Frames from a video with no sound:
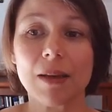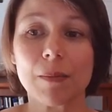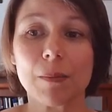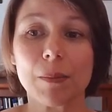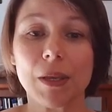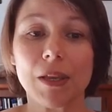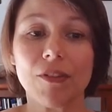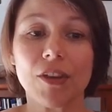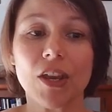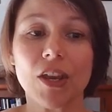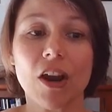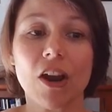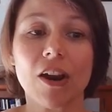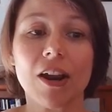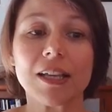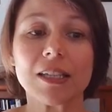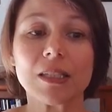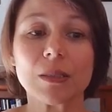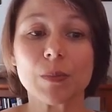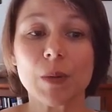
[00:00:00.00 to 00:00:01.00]
PVR,
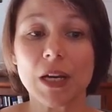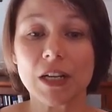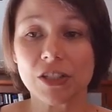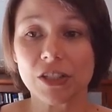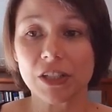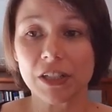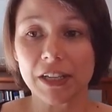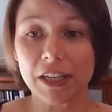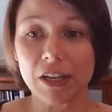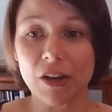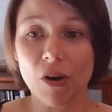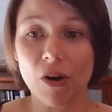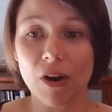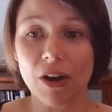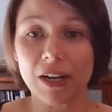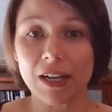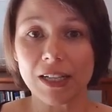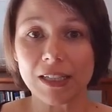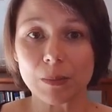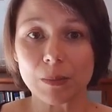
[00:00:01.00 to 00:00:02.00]
especially
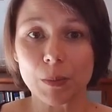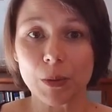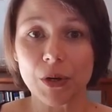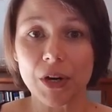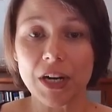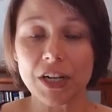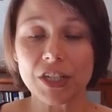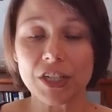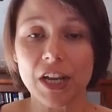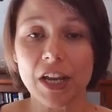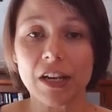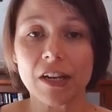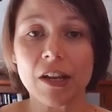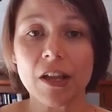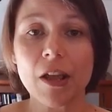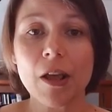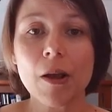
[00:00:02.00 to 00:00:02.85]
on inspiration.